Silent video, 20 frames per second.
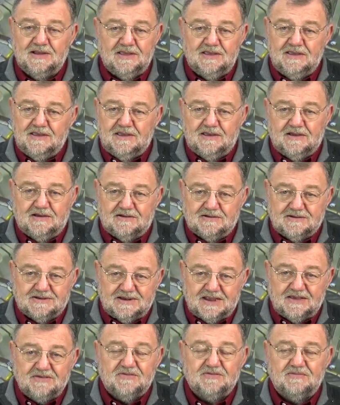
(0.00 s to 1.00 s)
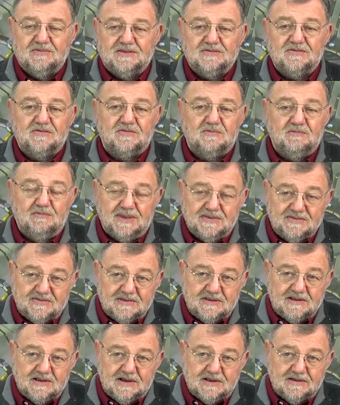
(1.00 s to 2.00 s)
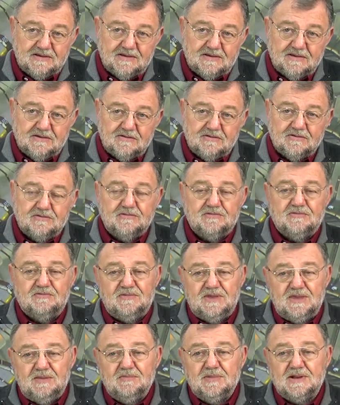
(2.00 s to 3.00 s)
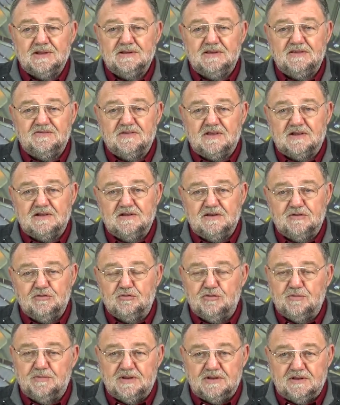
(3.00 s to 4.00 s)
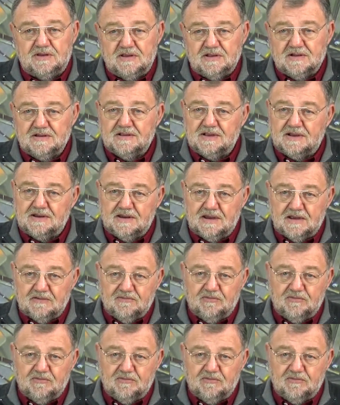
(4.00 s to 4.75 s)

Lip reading: That is what I have here on the table. And it is a very fine device,